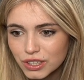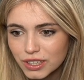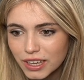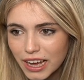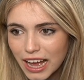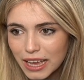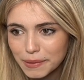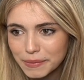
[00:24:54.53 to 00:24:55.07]

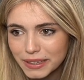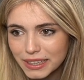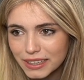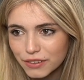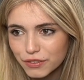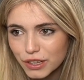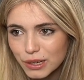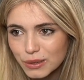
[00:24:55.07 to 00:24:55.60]
I mean,
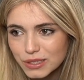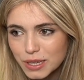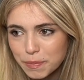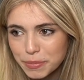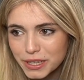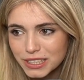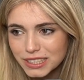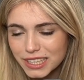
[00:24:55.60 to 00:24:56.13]
if you lose a
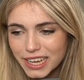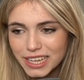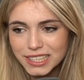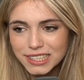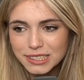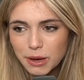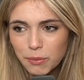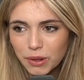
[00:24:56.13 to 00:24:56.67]
piece
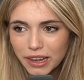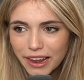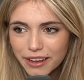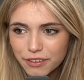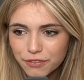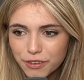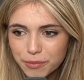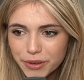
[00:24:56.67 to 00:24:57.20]
against someone
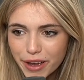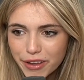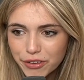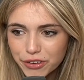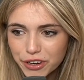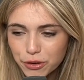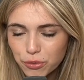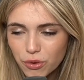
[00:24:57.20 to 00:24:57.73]
like Fabiano
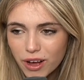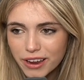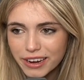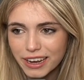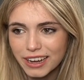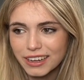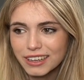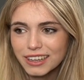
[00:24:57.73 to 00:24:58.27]

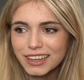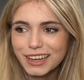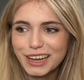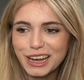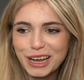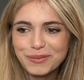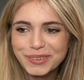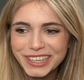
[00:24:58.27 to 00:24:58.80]
Caruana,
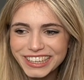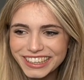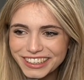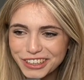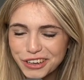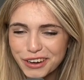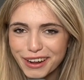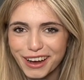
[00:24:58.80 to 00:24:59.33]
I mean,
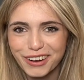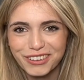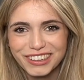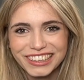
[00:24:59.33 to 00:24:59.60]
you know,